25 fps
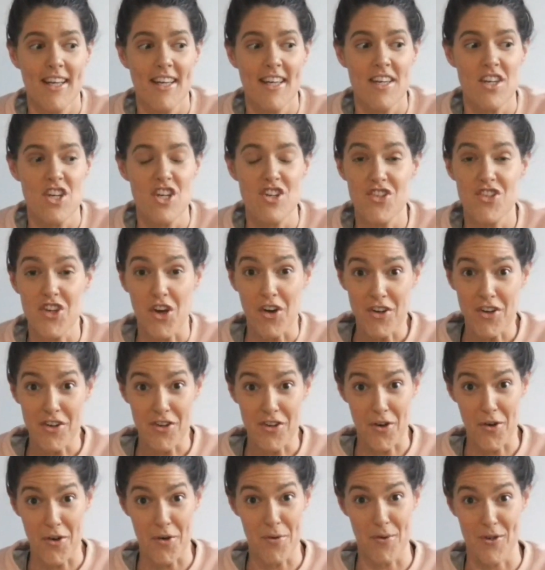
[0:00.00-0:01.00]
you don't
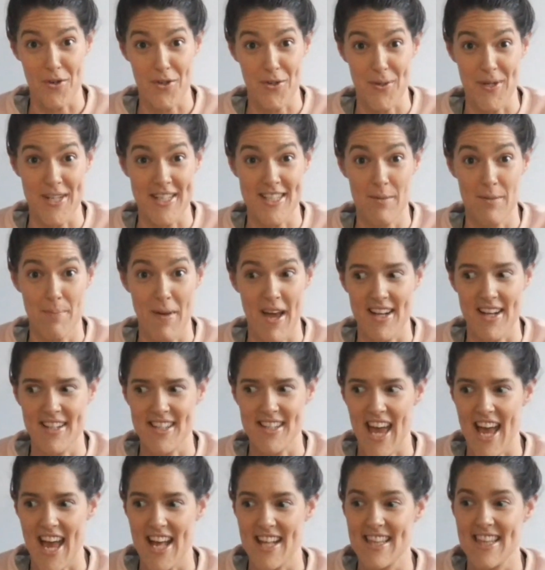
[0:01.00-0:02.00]
know what to
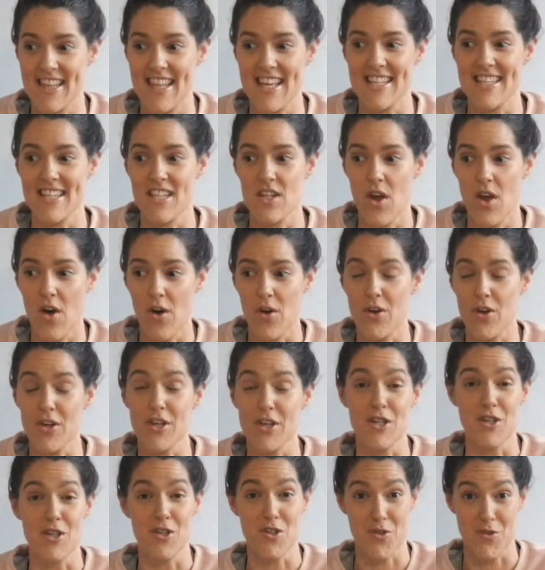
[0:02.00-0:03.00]
expect, and there's no
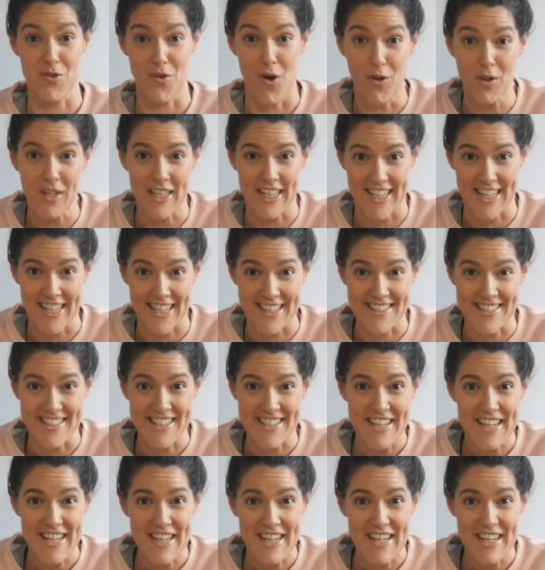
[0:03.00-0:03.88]
controlling it.